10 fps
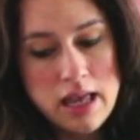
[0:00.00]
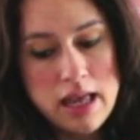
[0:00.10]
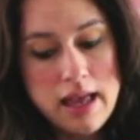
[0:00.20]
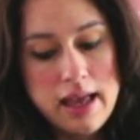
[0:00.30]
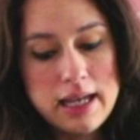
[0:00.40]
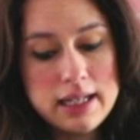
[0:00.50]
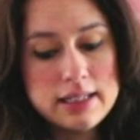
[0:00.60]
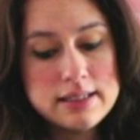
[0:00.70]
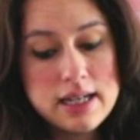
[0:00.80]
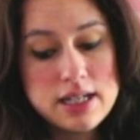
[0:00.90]

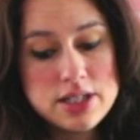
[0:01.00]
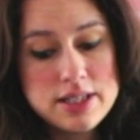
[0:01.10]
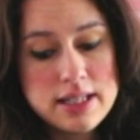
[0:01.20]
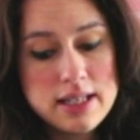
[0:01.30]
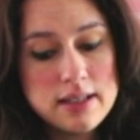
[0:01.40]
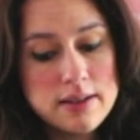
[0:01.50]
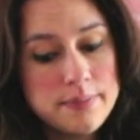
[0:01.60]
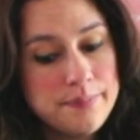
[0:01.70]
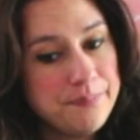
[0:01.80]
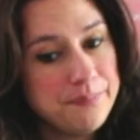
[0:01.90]
And I just think,
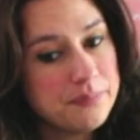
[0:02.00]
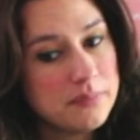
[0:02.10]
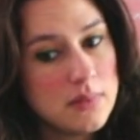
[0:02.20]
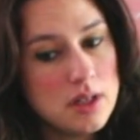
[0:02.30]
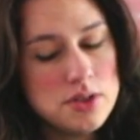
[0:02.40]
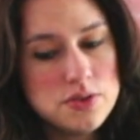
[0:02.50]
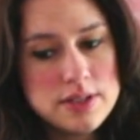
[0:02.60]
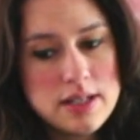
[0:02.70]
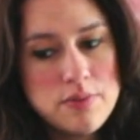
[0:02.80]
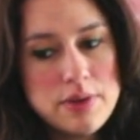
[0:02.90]

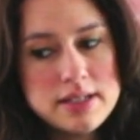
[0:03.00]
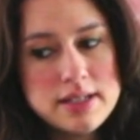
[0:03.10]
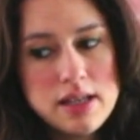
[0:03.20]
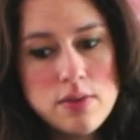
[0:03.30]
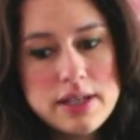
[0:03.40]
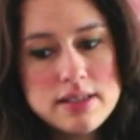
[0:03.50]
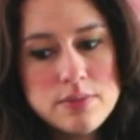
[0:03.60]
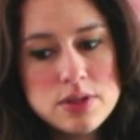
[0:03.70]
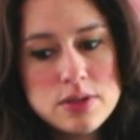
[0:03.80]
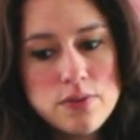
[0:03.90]
interesting way to take away
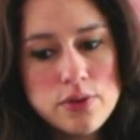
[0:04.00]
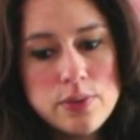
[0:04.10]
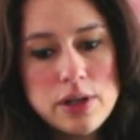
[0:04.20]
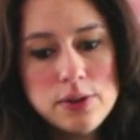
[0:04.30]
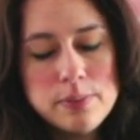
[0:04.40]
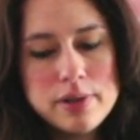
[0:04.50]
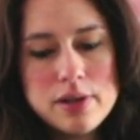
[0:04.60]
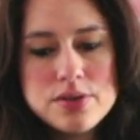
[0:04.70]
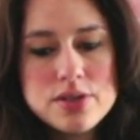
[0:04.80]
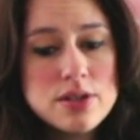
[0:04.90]
someone's free will, but
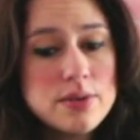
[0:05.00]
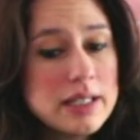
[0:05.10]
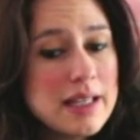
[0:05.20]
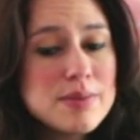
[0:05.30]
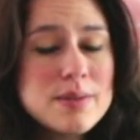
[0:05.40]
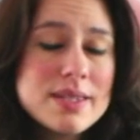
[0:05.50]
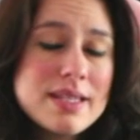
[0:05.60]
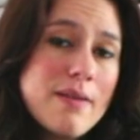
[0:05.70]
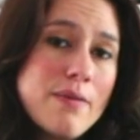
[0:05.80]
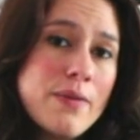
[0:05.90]
also it keeps them
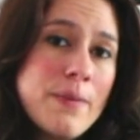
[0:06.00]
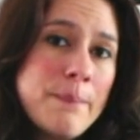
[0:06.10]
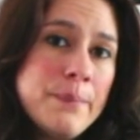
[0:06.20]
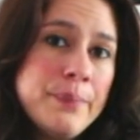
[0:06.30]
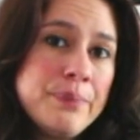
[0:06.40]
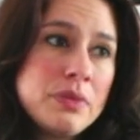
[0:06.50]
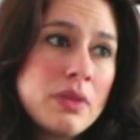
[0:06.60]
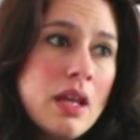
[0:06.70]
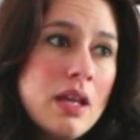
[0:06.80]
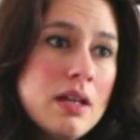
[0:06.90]
safe.
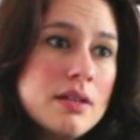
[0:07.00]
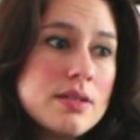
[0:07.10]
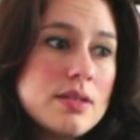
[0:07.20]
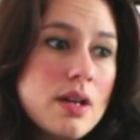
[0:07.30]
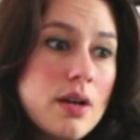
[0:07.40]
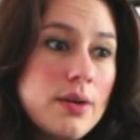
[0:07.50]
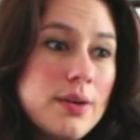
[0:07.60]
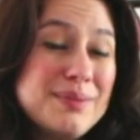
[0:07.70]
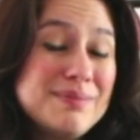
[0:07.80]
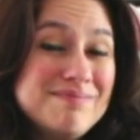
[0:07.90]

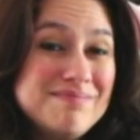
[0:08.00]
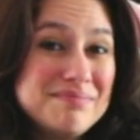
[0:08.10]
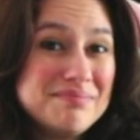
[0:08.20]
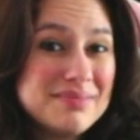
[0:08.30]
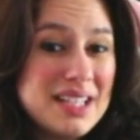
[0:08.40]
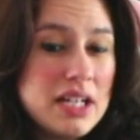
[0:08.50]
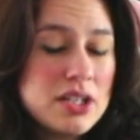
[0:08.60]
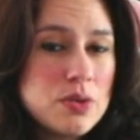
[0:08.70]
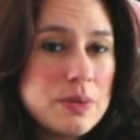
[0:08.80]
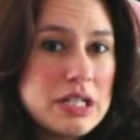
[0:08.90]
So, catch
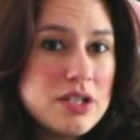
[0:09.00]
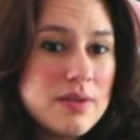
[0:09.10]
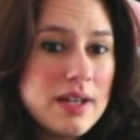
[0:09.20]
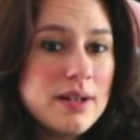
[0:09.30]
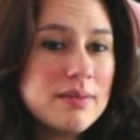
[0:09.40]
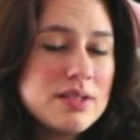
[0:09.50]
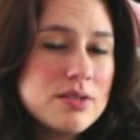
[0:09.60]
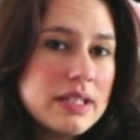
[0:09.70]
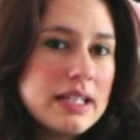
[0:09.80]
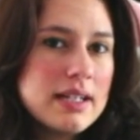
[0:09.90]
22 there. It's
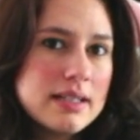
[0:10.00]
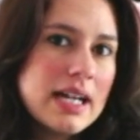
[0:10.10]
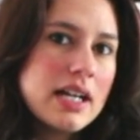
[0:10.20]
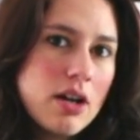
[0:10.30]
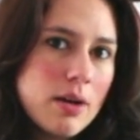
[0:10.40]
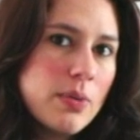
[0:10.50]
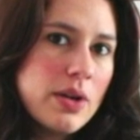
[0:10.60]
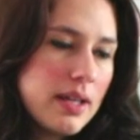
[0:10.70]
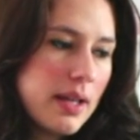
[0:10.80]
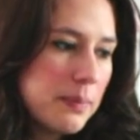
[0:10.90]
really kind of heartbreaking.